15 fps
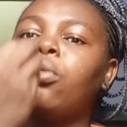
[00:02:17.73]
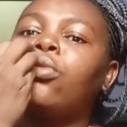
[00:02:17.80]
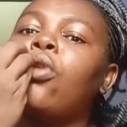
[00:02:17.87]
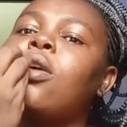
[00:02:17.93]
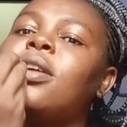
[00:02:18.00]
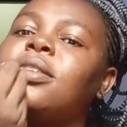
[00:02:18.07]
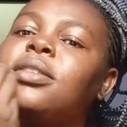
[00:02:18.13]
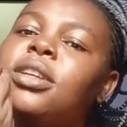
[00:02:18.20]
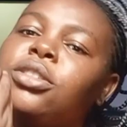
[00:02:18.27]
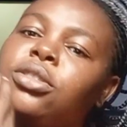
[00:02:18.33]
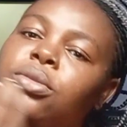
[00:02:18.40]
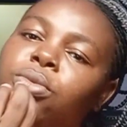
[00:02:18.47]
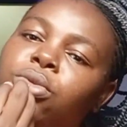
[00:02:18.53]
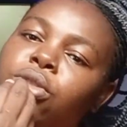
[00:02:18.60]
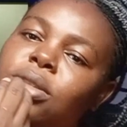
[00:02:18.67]

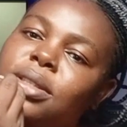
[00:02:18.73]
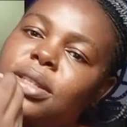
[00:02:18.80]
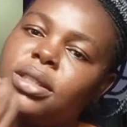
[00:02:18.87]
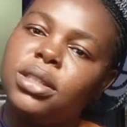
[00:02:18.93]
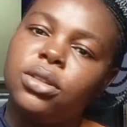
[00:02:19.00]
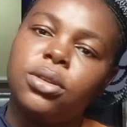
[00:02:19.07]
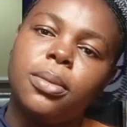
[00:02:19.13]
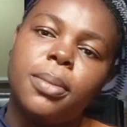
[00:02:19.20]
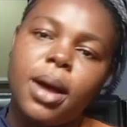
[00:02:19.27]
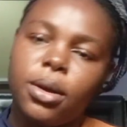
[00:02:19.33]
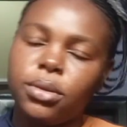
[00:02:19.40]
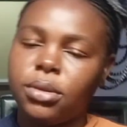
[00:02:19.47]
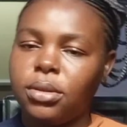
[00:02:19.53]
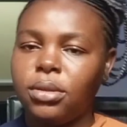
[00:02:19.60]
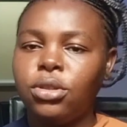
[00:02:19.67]
Congratulations will not cease in your
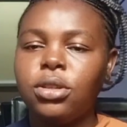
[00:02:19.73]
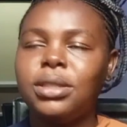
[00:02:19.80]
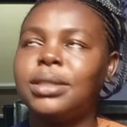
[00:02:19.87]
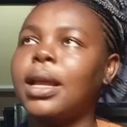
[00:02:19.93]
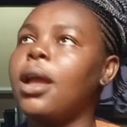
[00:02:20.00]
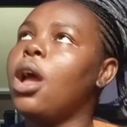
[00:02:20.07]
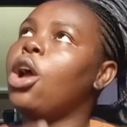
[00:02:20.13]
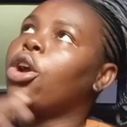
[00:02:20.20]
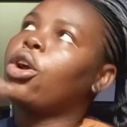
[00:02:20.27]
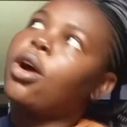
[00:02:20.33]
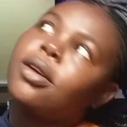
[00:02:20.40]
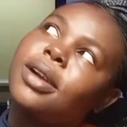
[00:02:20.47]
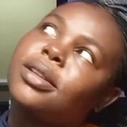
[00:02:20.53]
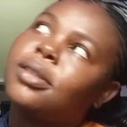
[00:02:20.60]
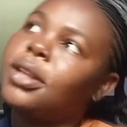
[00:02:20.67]
mouth. Just say,
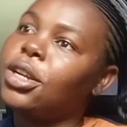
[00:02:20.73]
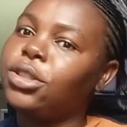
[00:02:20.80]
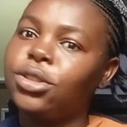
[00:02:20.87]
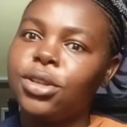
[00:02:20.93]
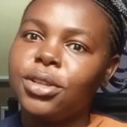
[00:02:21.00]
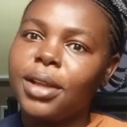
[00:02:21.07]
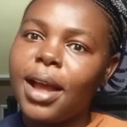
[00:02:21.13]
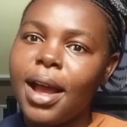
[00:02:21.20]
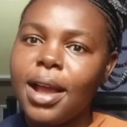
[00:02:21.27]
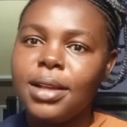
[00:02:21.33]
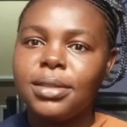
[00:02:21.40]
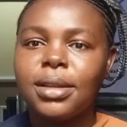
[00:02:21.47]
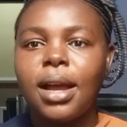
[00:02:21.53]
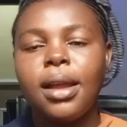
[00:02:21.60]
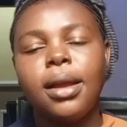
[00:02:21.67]
congratulations,
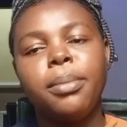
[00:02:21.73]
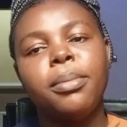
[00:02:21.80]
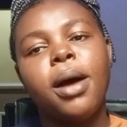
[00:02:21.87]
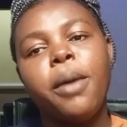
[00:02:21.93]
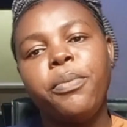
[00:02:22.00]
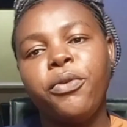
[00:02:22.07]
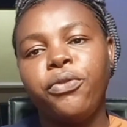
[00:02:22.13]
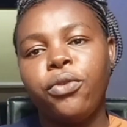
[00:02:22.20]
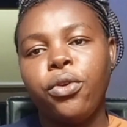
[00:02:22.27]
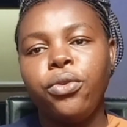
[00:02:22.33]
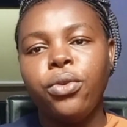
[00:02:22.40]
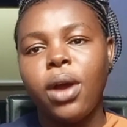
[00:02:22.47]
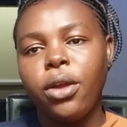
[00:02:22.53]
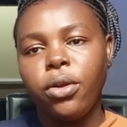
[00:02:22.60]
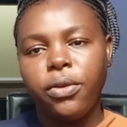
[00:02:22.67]
guys. I am happy for
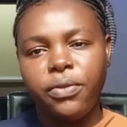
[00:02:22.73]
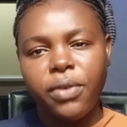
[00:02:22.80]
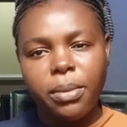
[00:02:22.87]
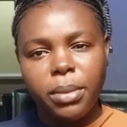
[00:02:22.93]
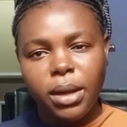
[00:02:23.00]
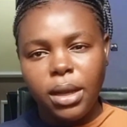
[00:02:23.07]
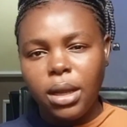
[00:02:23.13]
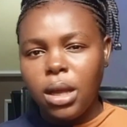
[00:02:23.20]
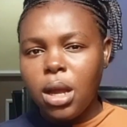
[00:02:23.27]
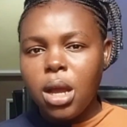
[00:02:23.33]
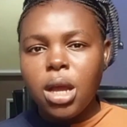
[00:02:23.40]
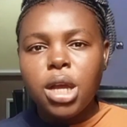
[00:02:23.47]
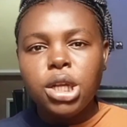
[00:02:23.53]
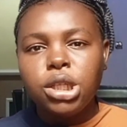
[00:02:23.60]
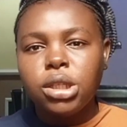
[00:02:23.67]
you and your family.
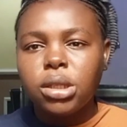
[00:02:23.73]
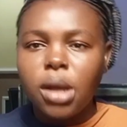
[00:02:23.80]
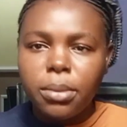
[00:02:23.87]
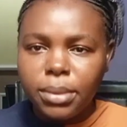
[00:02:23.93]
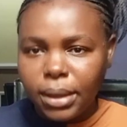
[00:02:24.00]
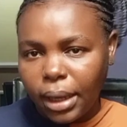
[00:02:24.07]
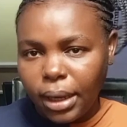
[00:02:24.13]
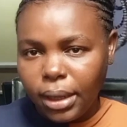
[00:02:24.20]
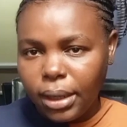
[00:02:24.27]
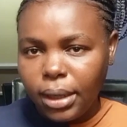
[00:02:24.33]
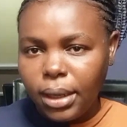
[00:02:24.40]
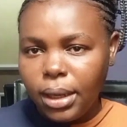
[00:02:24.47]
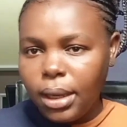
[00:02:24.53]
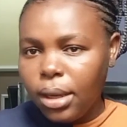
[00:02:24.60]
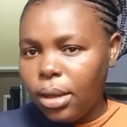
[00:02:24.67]
It's something.
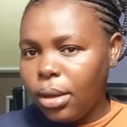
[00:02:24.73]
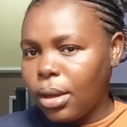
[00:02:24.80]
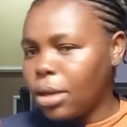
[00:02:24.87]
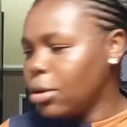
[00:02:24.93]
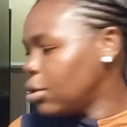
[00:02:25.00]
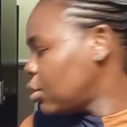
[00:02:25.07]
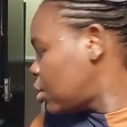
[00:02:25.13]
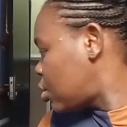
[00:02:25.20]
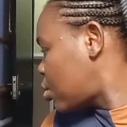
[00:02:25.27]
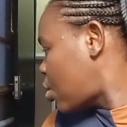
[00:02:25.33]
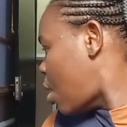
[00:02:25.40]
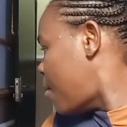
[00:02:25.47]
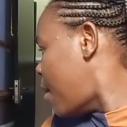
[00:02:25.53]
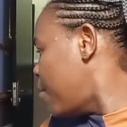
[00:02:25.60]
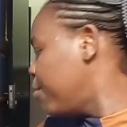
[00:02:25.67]
Cannot just
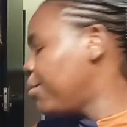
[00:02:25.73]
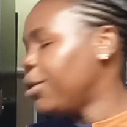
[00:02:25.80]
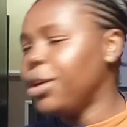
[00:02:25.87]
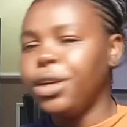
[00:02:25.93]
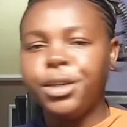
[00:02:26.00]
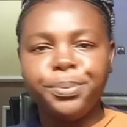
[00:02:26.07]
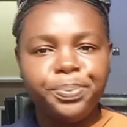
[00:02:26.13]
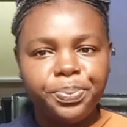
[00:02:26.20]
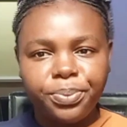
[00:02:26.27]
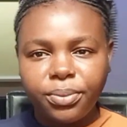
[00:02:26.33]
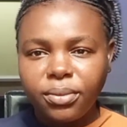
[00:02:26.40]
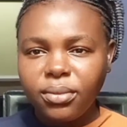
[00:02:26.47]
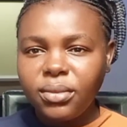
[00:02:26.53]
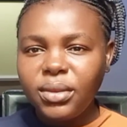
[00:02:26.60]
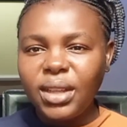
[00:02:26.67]
come and be
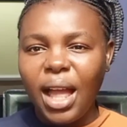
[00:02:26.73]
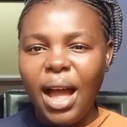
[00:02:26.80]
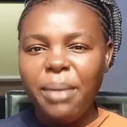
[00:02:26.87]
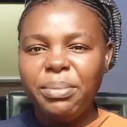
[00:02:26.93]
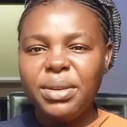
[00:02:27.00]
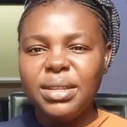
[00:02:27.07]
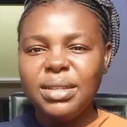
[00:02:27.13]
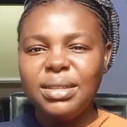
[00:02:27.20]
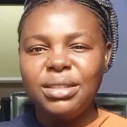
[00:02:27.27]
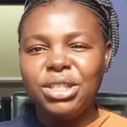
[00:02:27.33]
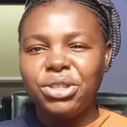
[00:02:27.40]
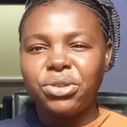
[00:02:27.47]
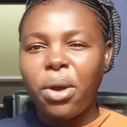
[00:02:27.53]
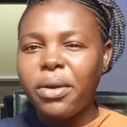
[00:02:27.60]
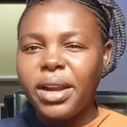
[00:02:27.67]

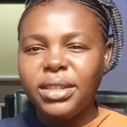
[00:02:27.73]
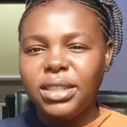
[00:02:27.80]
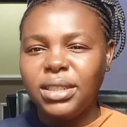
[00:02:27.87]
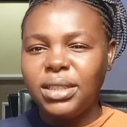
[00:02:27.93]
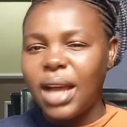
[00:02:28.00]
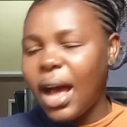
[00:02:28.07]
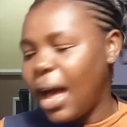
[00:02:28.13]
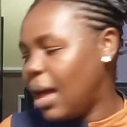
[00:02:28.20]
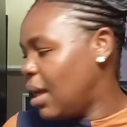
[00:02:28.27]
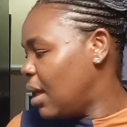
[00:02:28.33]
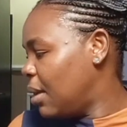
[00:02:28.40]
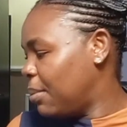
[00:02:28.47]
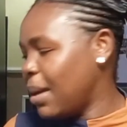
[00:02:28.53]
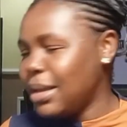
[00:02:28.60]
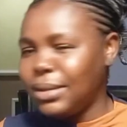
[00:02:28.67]
discouraging her by